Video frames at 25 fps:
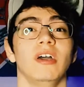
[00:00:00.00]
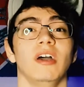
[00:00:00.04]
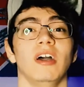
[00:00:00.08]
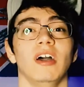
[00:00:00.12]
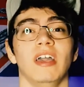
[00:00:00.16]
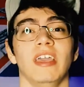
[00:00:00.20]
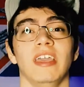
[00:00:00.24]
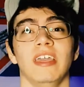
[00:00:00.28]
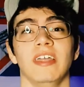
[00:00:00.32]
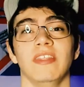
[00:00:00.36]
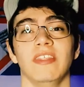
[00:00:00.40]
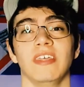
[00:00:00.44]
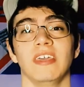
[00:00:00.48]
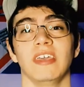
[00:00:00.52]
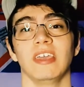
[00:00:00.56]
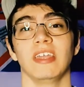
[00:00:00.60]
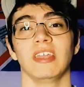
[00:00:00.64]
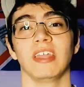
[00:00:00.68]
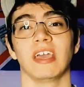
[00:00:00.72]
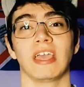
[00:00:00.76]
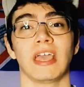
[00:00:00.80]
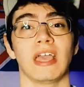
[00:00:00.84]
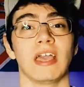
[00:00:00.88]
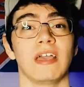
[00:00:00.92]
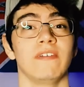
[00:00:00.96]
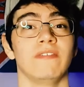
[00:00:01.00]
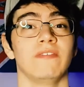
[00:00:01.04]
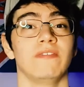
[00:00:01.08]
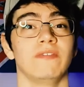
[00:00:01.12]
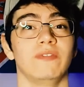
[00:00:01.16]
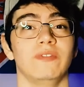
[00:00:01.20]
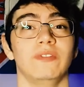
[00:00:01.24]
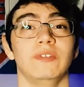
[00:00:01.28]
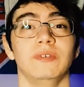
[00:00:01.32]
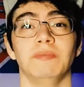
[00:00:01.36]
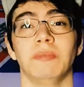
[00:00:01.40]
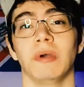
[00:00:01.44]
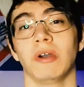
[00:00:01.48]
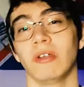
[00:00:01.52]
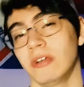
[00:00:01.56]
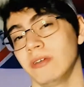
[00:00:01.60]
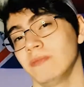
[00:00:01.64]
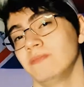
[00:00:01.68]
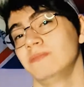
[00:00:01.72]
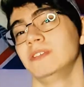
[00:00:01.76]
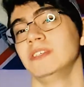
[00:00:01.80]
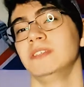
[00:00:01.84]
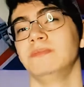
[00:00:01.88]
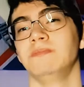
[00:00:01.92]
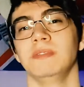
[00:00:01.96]
and then I have the
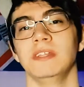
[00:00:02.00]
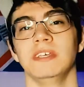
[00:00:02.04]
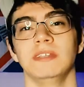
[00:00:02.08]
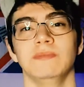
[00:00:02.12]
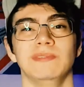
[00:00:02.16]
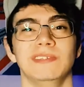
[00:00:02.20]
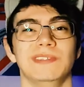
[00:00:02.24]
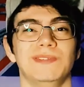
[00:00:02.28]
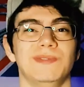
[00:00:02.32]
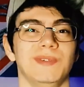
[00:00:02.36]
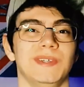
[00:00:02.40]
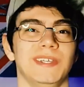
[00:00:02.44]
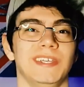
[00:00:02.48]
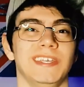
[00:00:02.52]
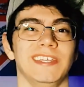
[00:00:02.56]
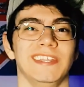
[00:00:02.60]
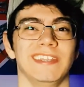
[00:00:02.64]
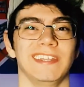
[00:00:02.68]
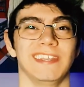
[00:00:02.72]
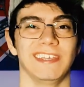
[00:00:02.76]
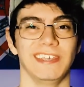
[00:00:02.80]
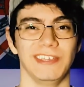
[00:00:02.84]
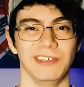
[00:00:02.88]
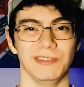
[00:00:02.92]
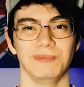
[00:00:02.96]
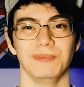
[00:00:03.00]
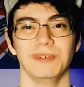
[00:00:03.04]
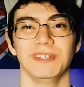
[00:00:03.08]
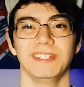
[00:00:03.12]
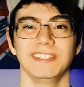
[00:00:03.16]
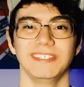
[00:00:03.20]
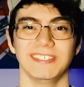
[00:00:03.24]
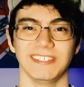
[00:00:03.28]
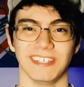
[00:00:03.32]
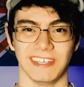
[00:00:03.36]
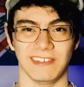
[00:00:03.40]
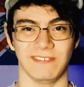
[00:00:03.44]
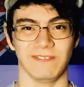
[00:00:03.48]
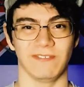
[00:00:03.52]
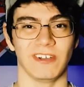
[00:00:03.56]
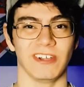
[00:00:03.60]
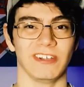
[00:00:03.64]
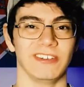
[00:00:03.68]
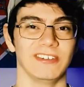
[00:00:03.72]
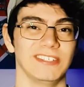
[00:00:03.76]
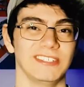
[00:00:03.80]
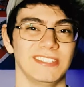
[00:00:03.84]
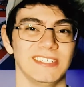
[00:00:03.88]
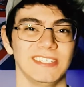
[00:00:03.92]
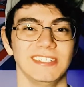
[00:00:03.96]
power-ups split between humans and
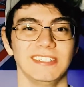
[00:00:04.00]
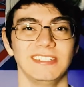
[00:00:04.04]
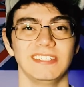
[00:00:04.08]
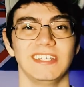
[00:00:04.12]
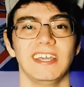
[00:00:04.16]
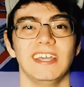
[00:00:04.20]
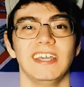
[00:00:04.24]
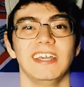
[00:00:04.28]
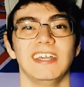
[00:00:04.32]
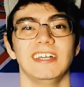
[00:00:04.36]
viruses.